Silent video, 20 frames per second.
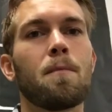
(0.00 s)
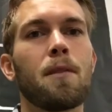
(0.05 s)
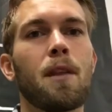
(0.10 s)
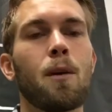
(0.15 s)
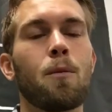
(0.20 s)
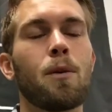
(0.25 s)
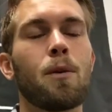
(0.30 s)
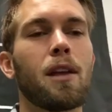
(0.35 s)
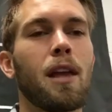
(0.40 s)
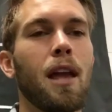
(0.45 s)

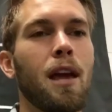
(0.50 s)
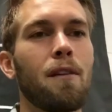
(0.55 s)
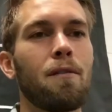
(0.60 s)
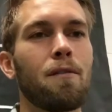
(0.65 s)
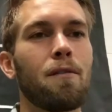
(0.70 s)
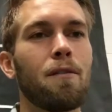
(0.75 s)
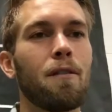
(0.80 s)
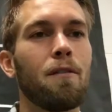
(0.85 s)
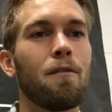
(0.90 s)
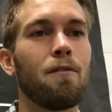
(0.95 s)
that we
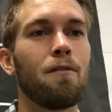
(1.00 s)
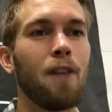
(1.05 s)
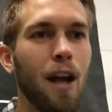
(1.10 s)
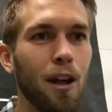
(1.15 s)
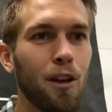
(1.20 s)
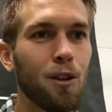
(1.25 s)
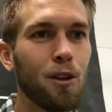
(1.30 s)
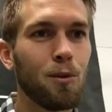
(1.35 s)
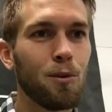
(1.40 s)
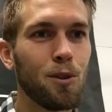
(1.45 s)
gave
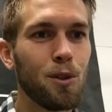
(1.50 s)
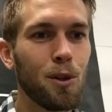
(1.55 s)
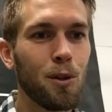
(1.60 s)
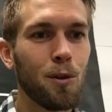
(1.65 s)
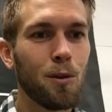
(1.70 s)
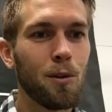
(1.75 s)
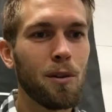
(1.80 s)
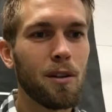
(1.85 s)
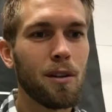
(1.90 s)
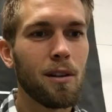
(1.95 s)
value
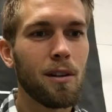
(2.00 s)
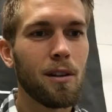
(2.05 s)
to?